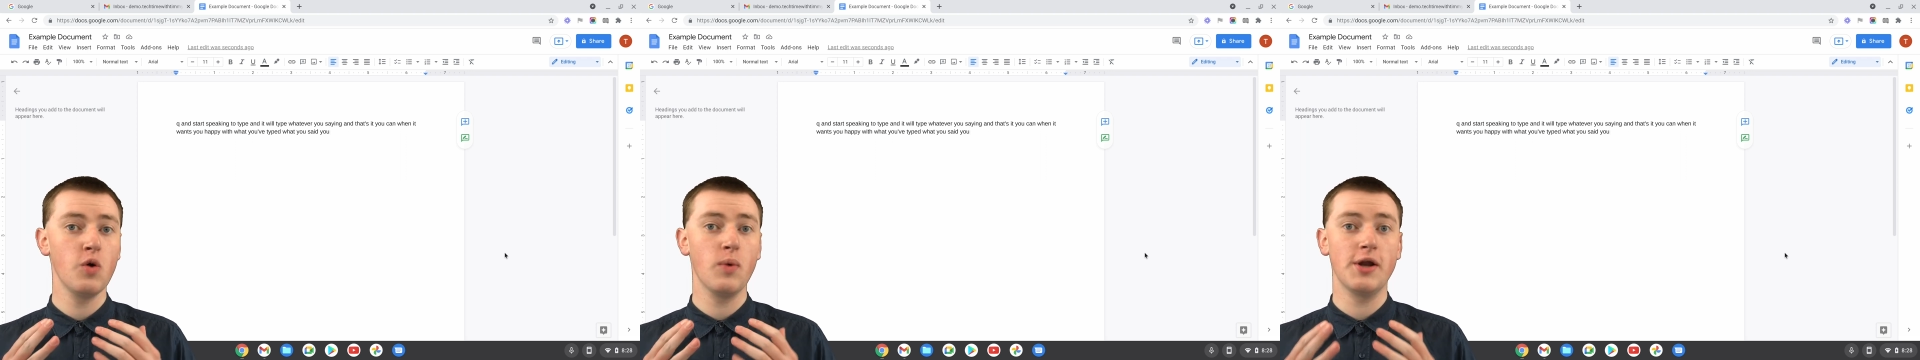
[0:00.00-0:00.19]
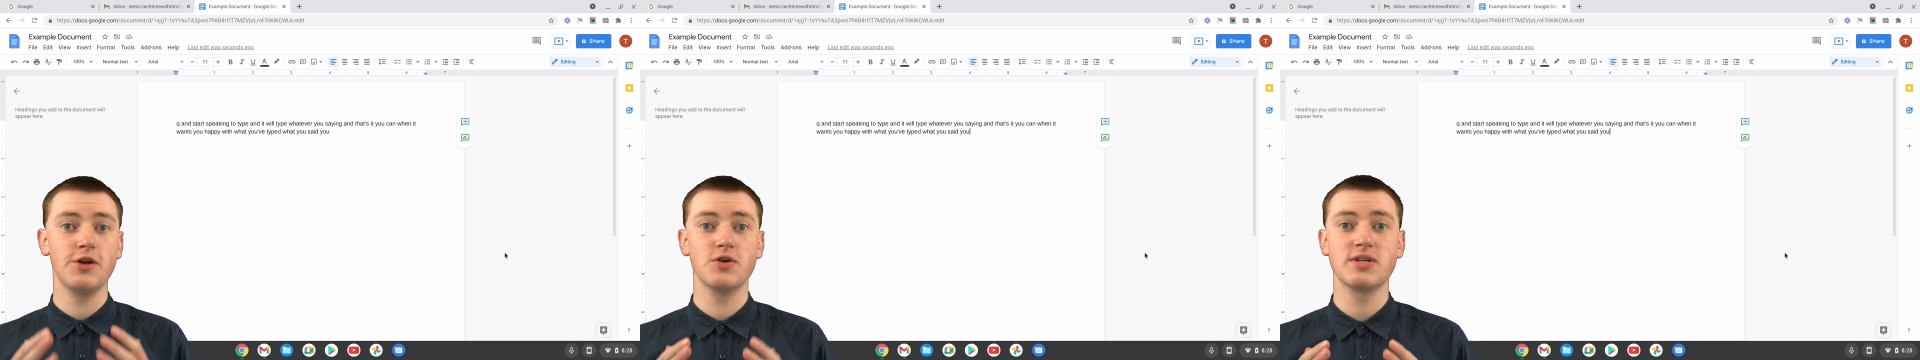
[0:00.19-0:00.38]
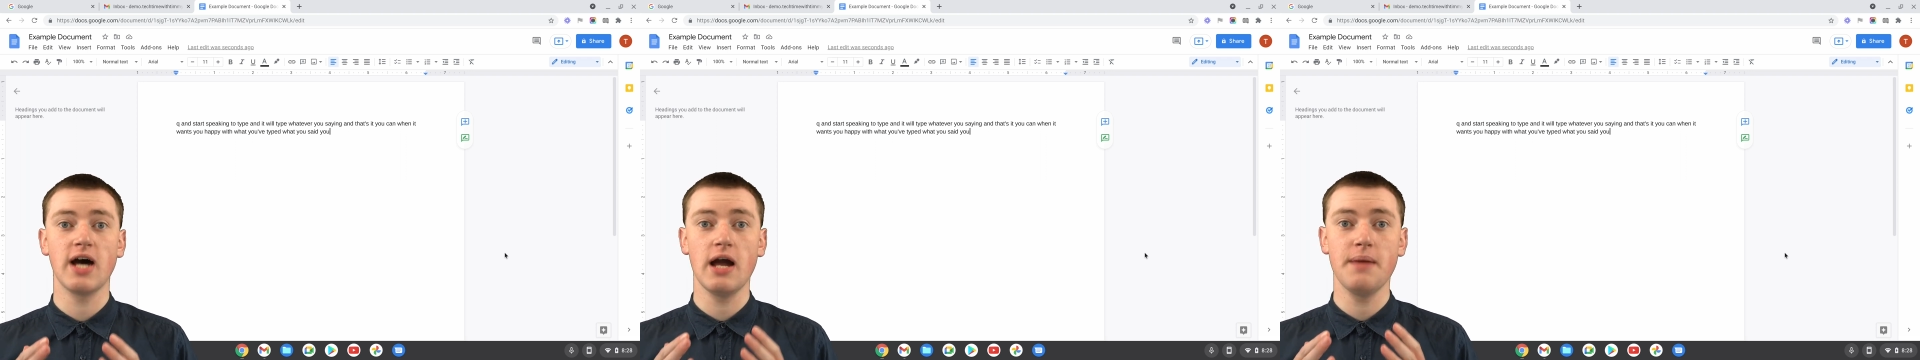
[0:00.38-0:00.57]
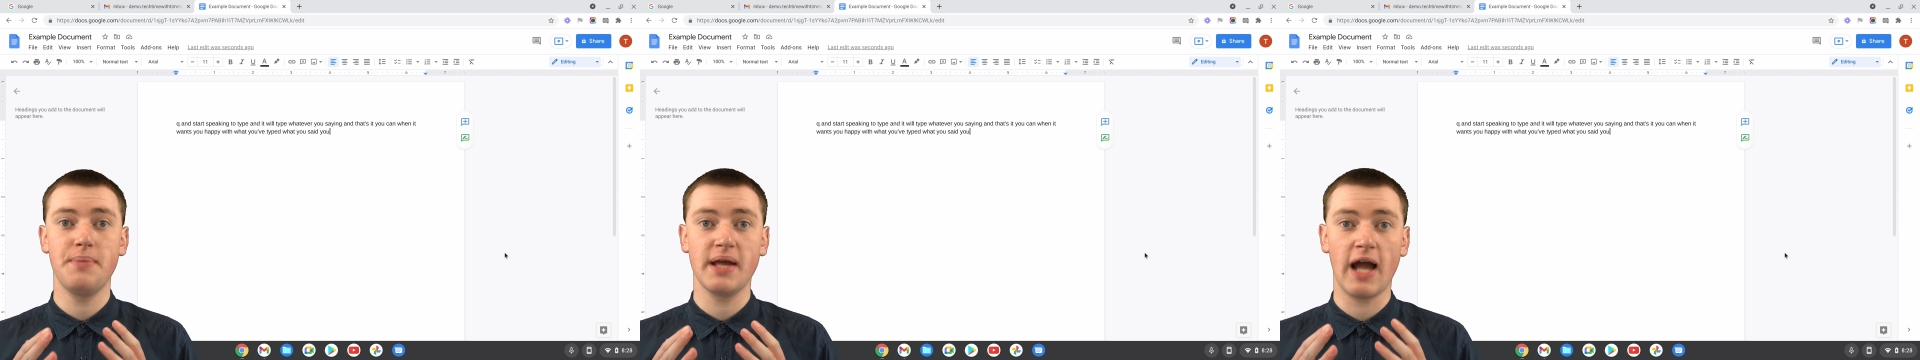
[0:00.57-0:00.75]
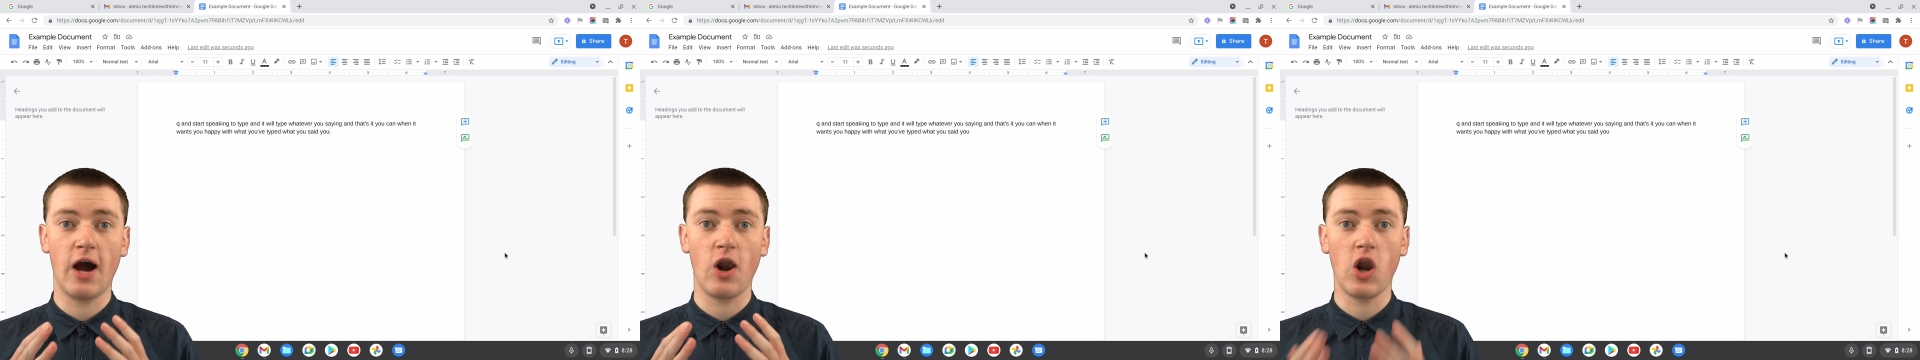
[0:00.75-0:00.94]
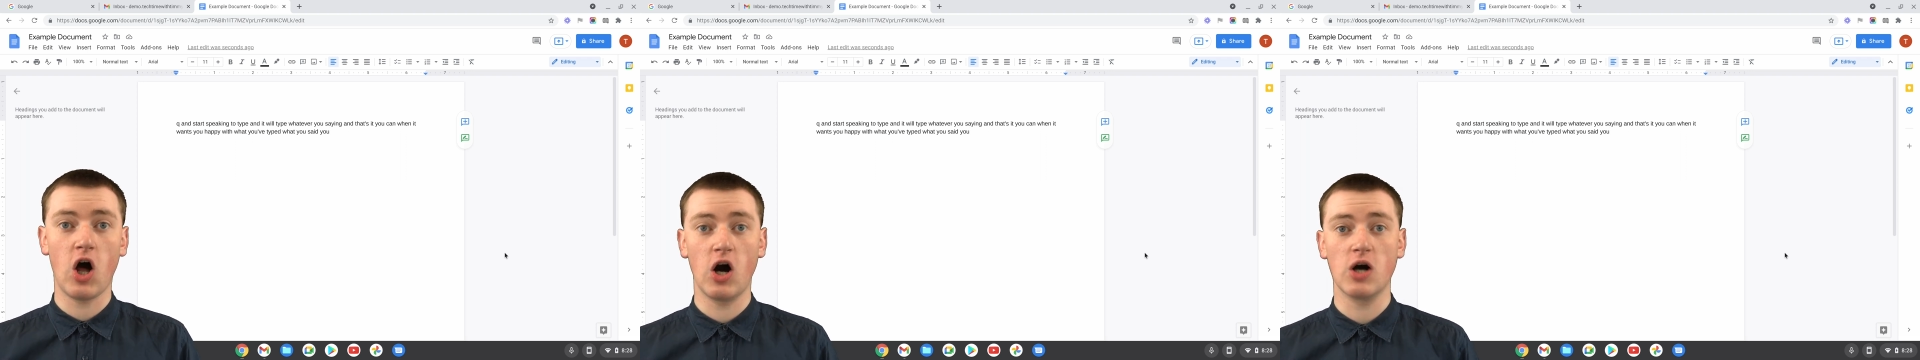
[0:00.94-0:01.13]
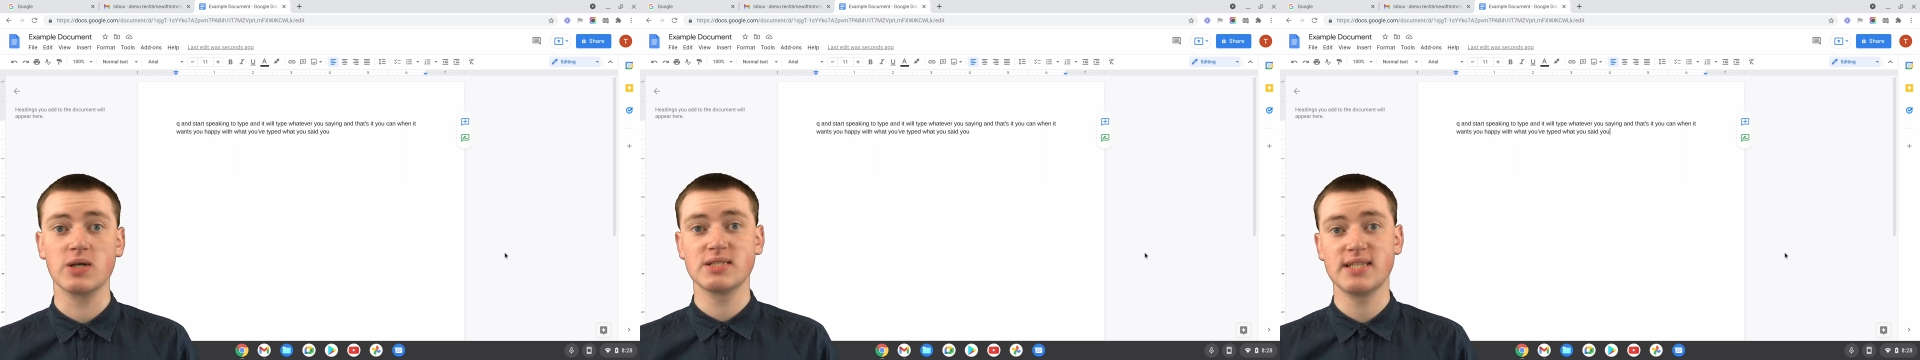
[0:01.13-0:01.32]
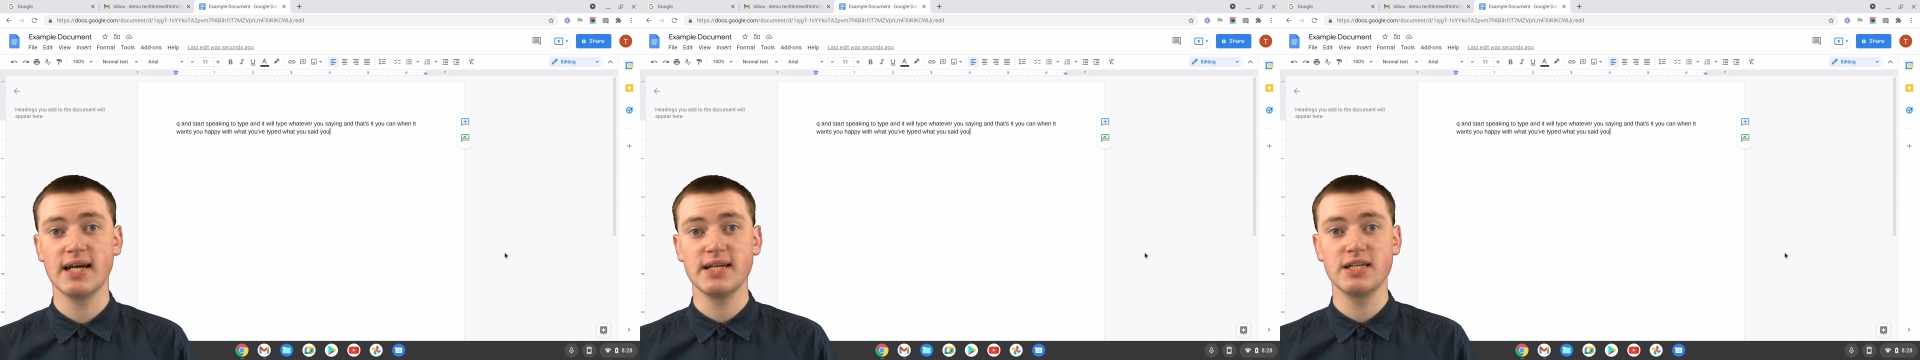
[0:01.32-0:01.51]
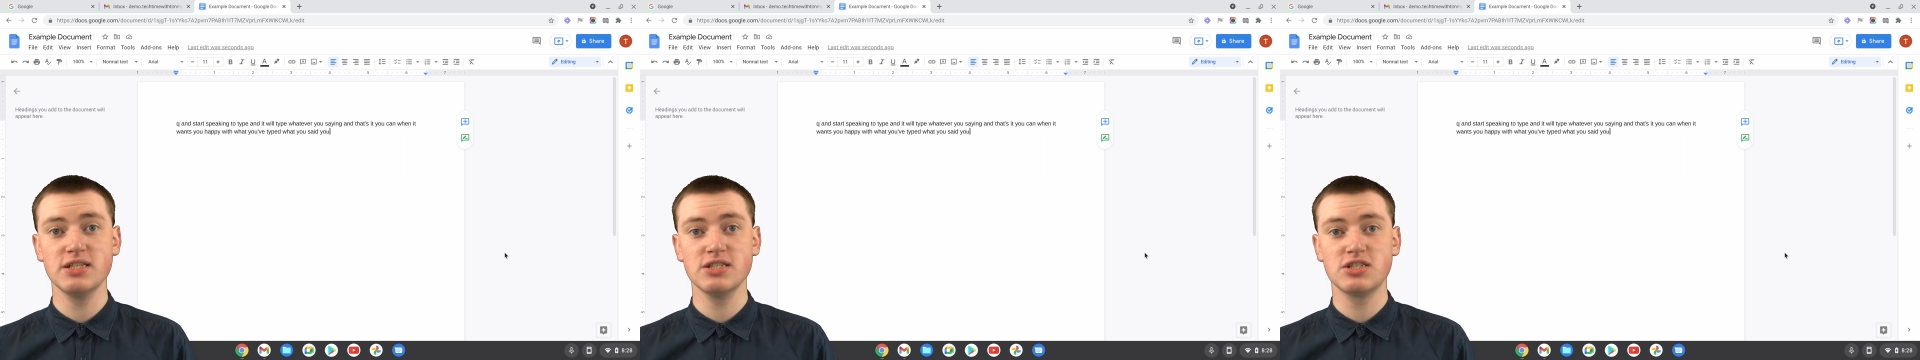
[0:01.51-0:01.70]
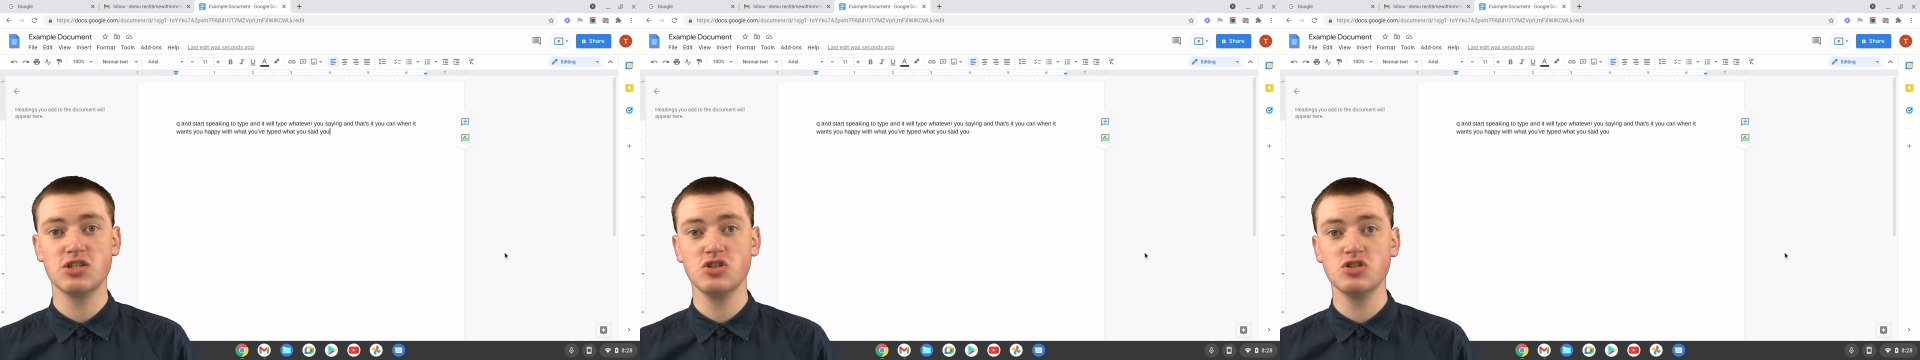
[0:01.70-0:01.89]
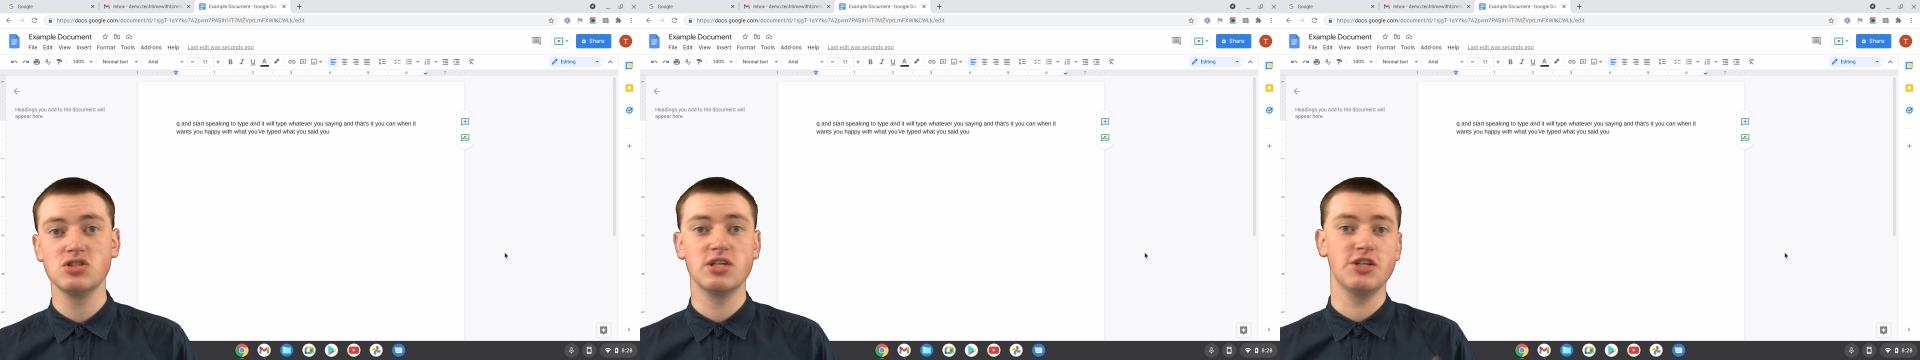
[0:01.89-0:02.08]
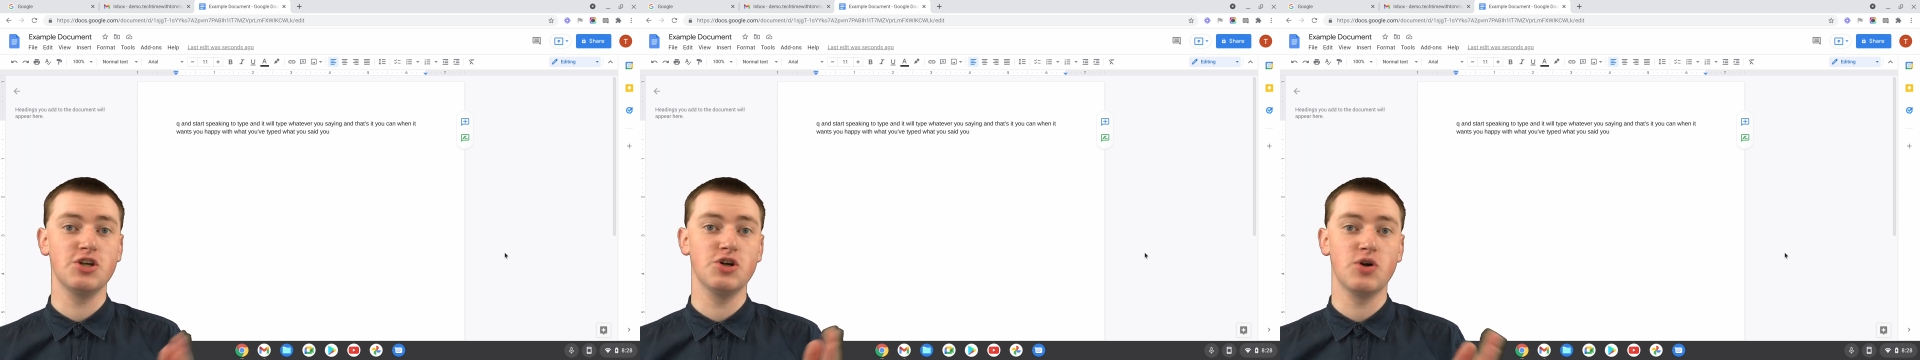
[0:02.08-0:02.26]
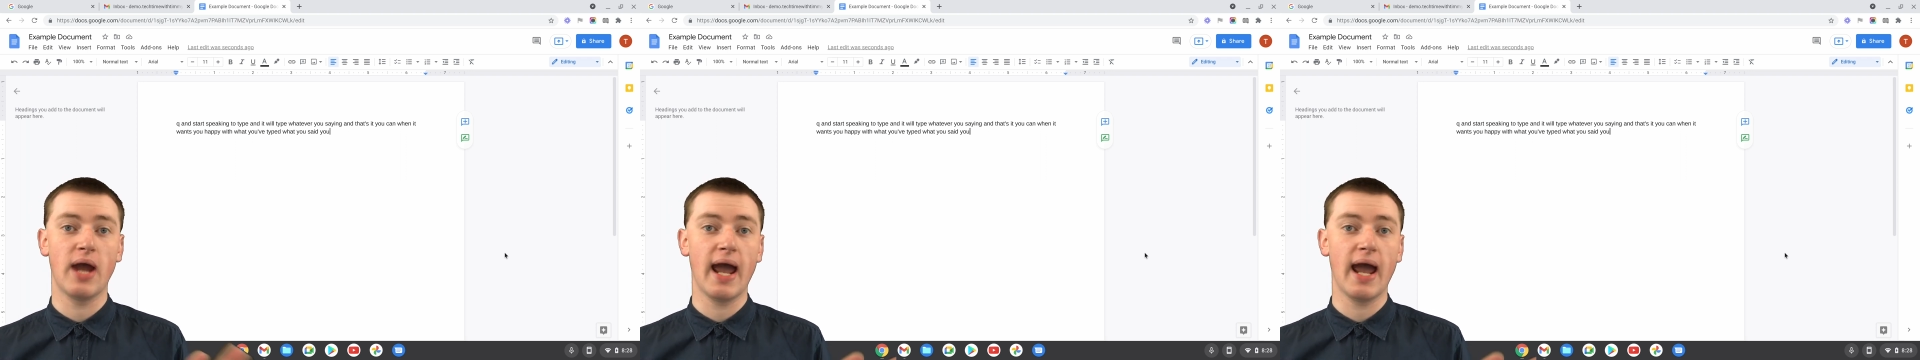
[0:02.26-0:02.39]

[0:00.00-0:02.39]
when you're typing out long sentences and you're